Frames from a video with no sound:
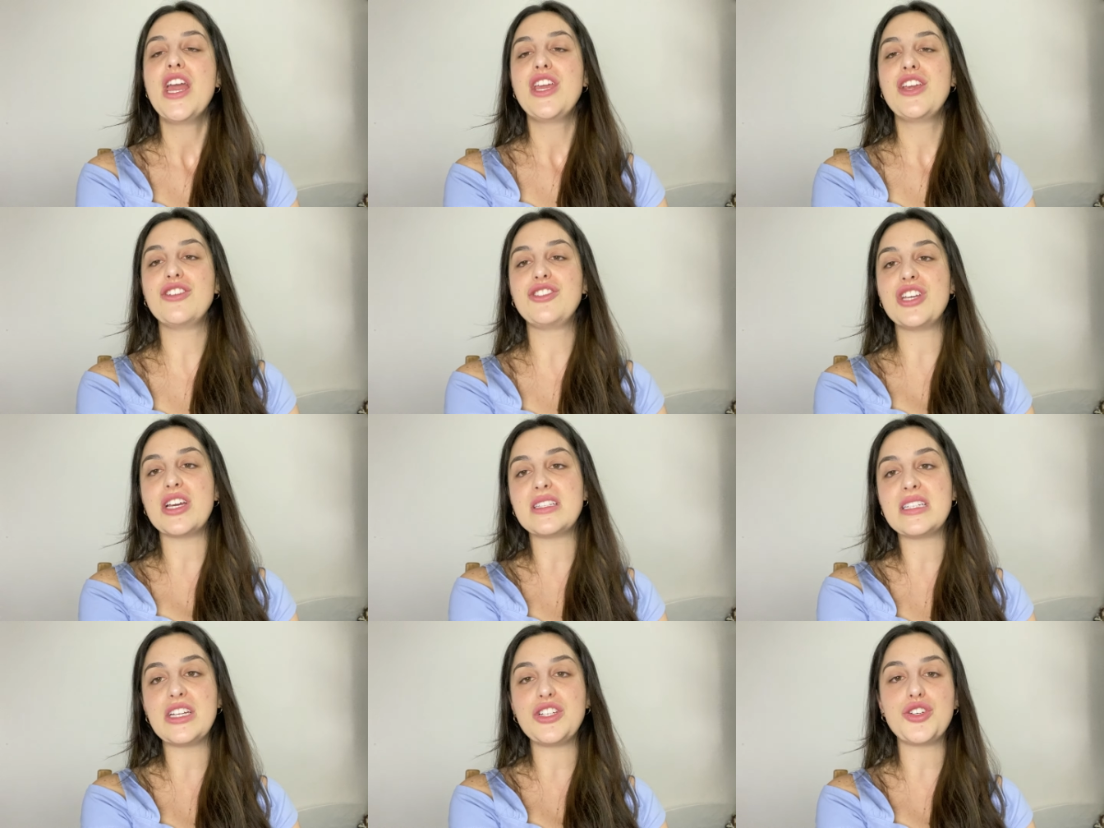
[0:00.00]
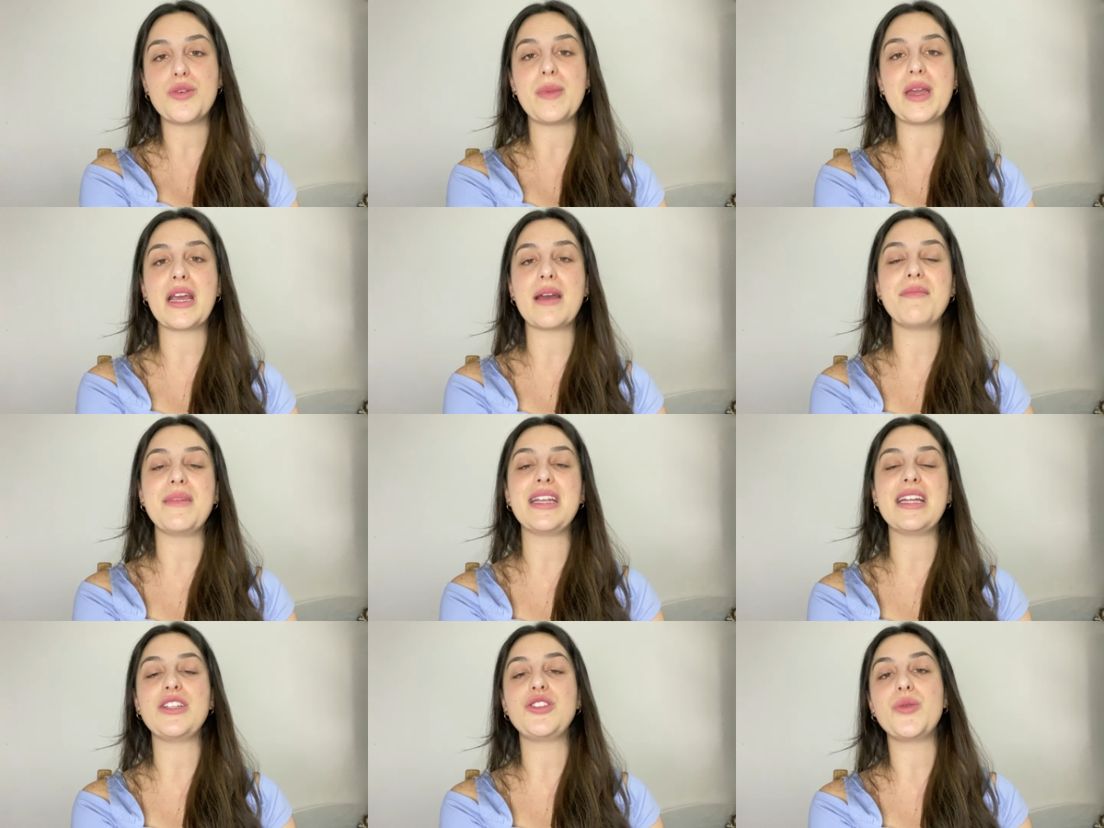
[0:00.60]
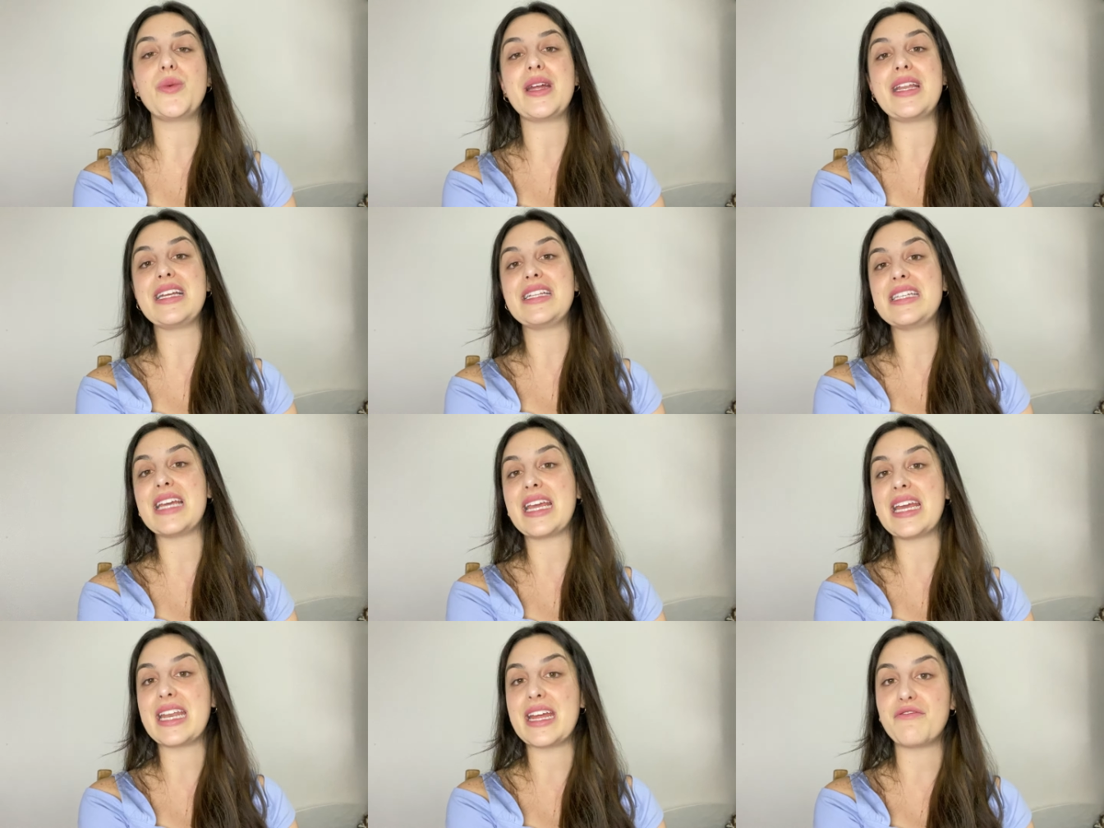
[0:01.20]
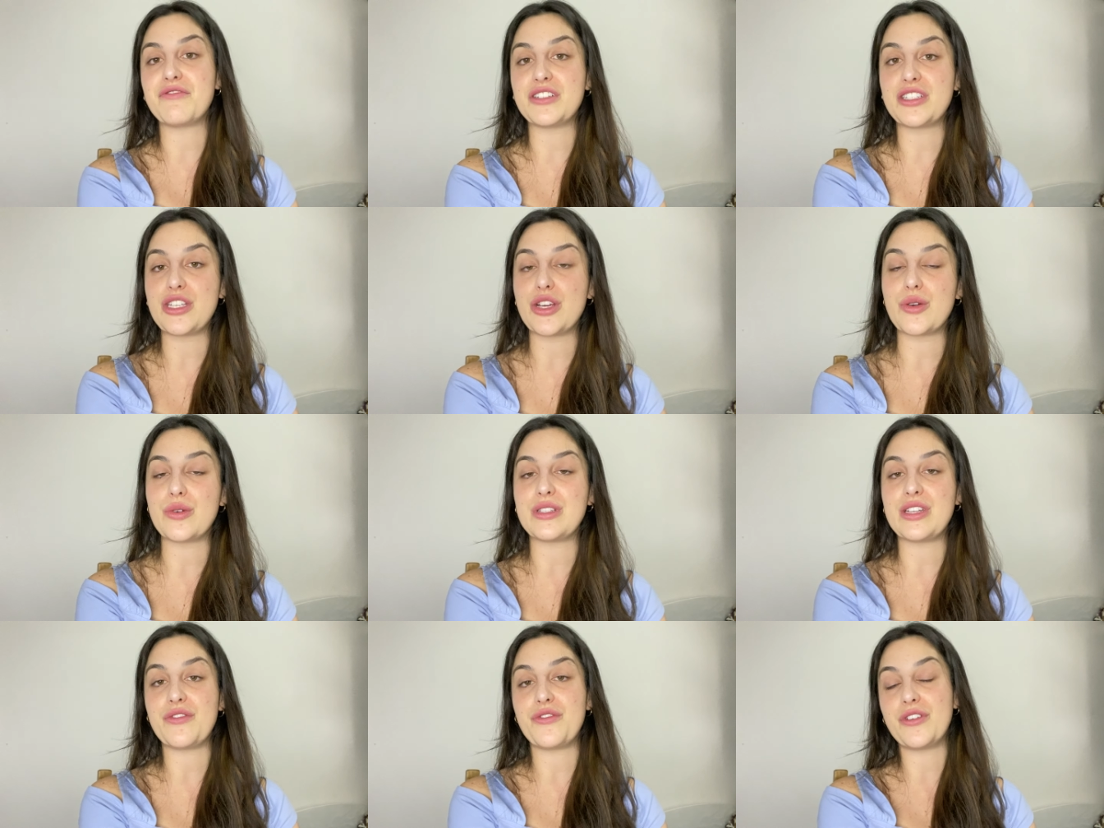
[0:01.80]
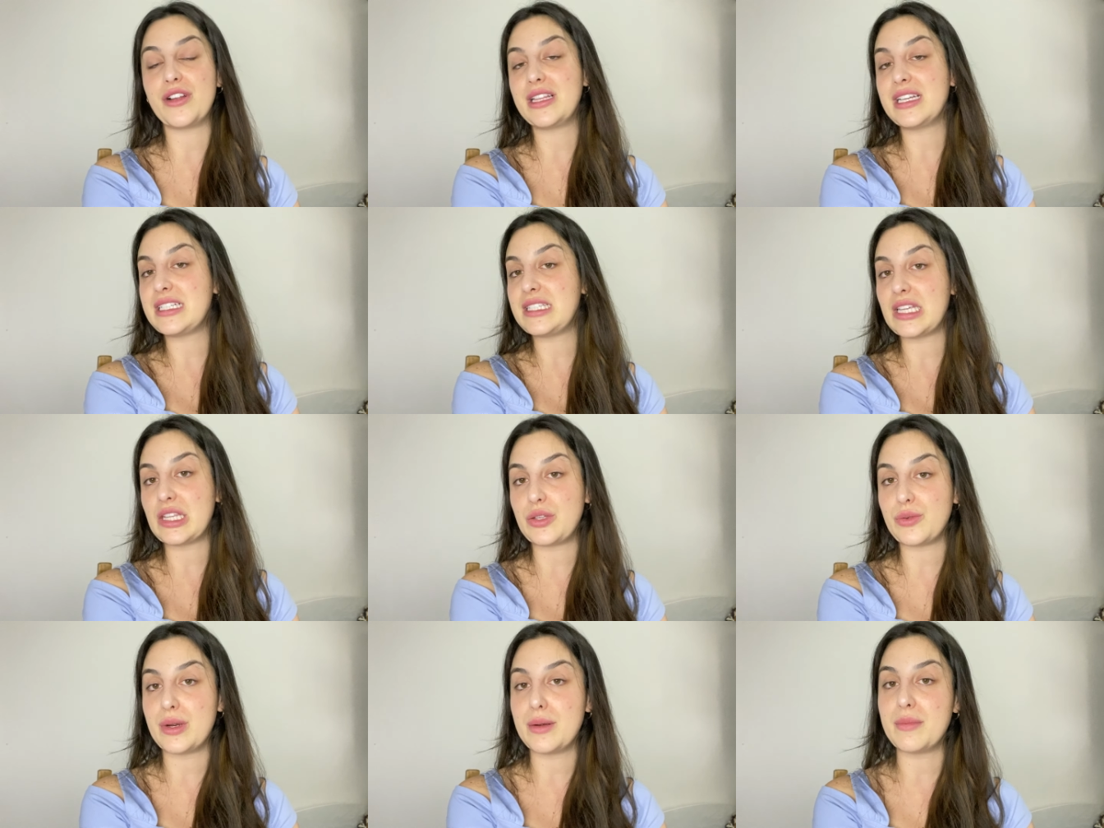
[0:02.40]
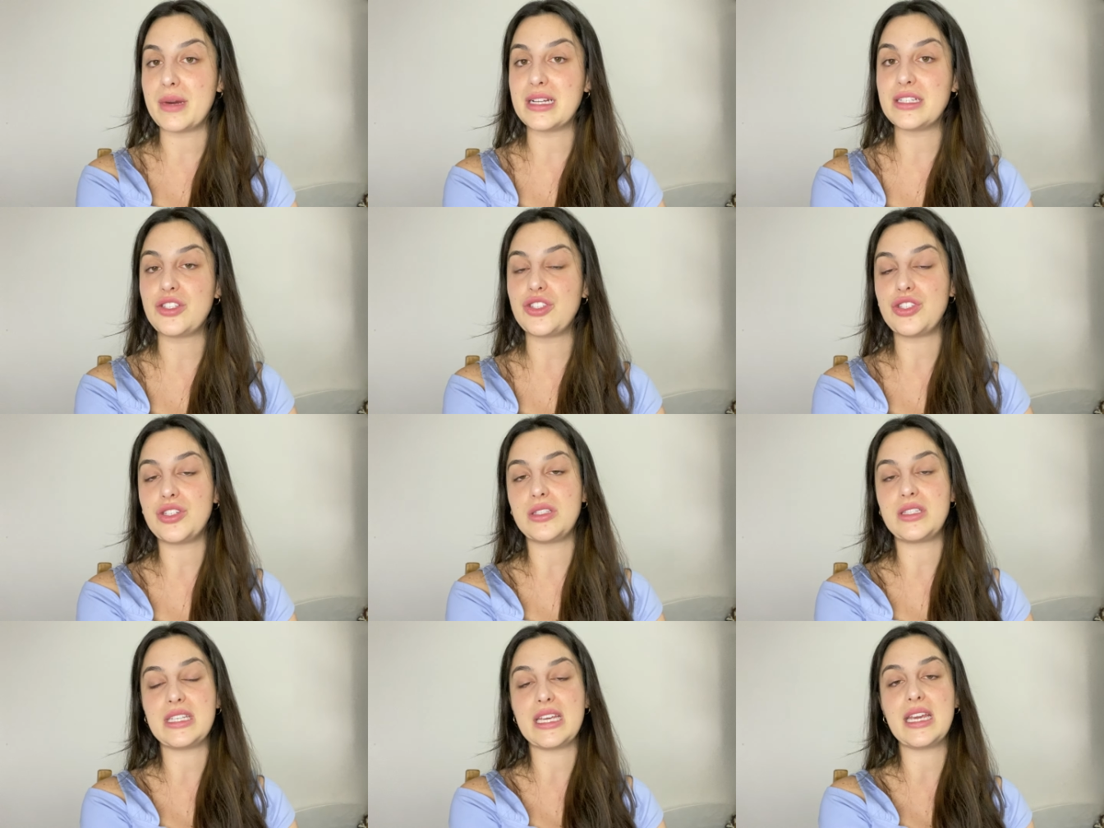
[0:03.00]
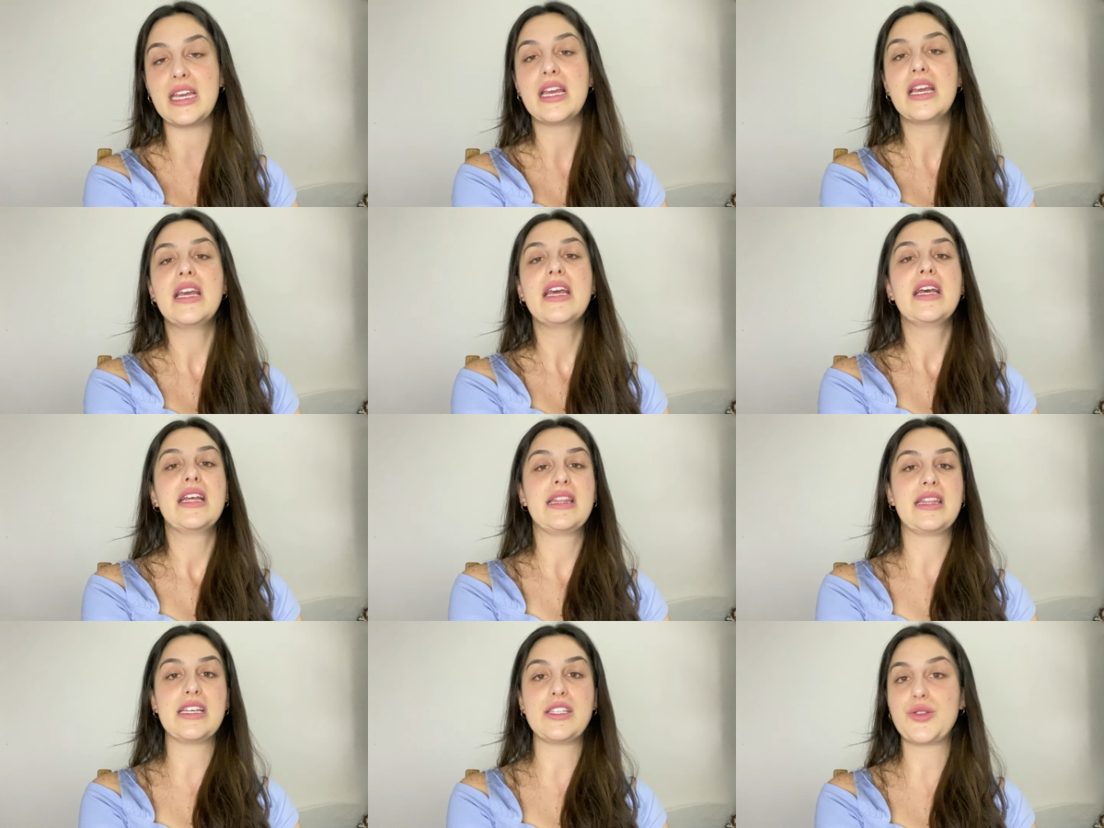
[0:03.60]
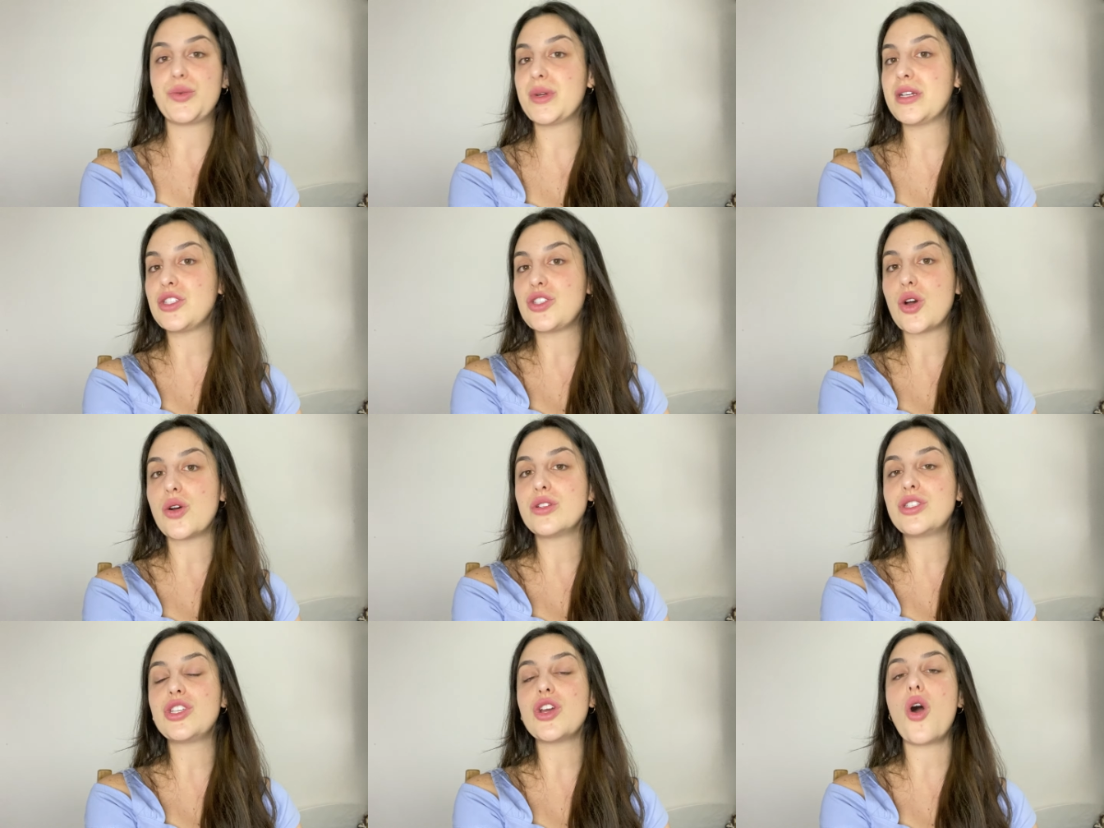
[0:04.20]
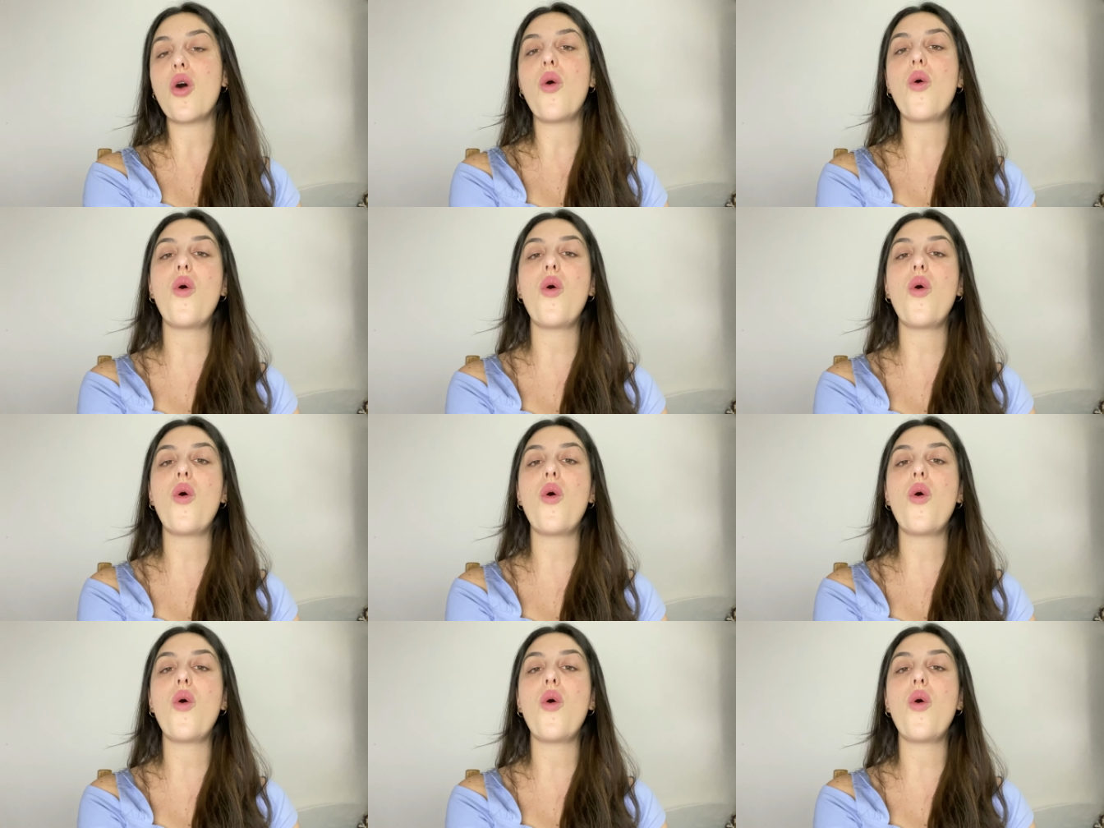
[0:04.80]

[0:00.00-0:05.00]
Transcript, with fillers: You just need to be committed to it and take it every single day for at least three months to see these results,